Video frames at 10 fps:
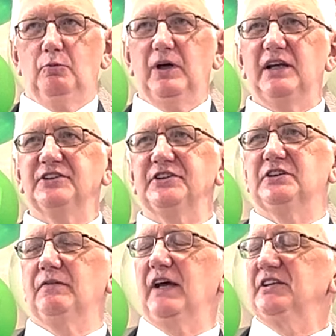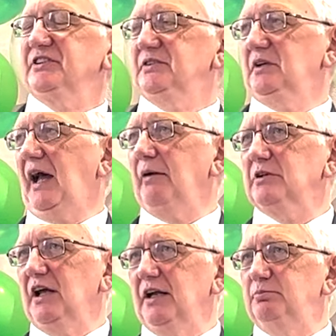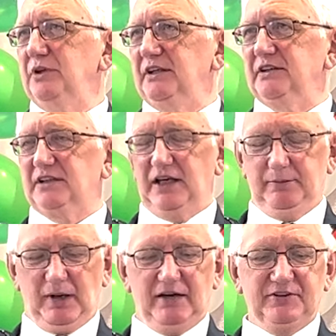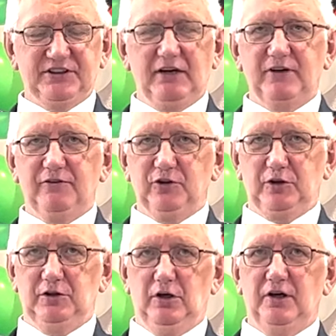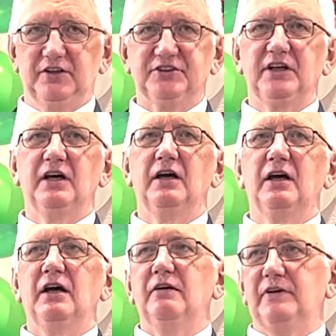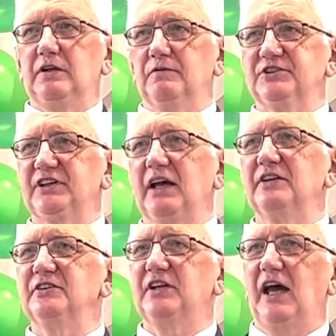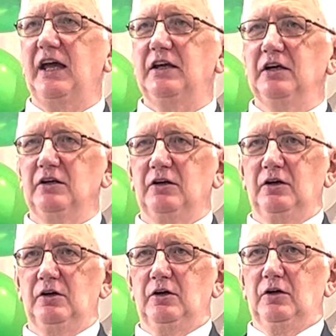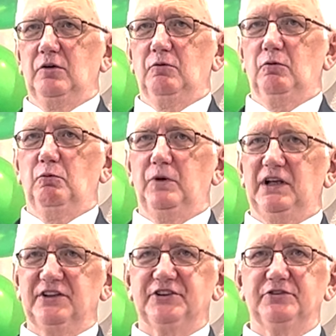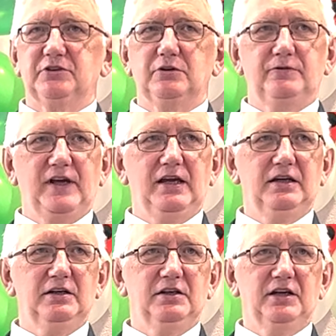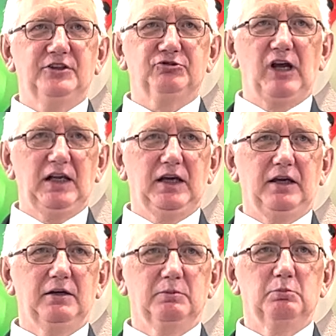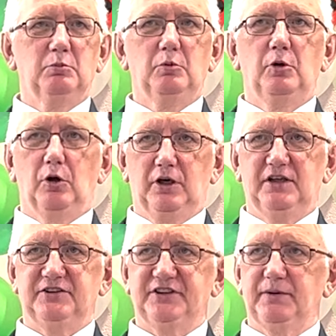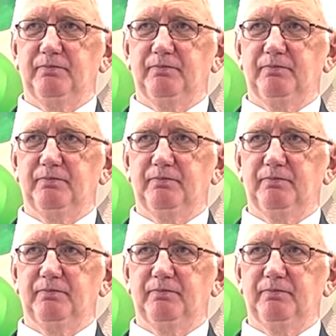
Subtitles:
We listened to this, outlined brilliantly by the South African lawyers, and on the second day, we listened to the Israeli lawyers.